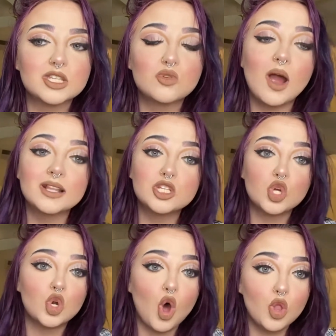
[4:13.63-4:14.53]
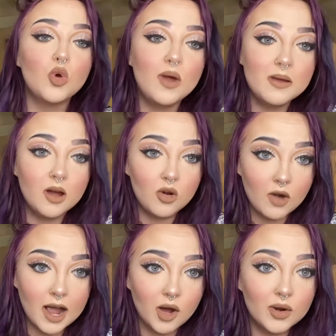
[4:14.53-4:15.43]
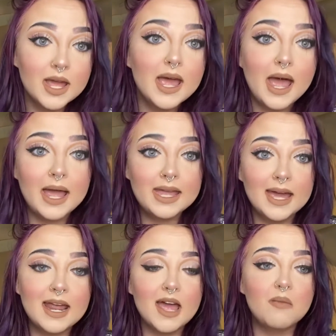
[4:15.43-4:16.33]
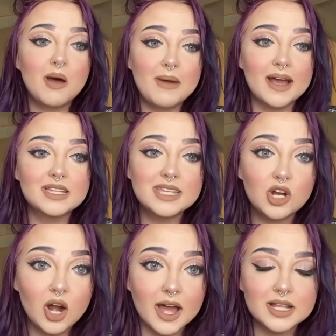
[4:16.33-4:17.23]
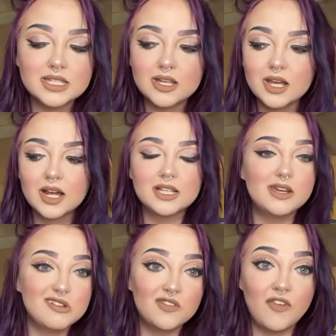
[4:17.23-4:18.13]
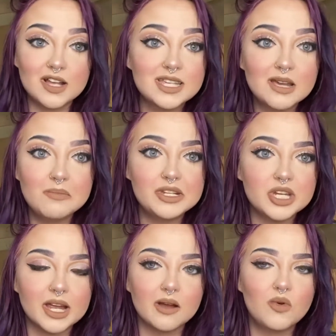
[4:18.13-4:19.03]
So I had to turn all the way around and get him a pack of cigarettes because he was fussing and bitching,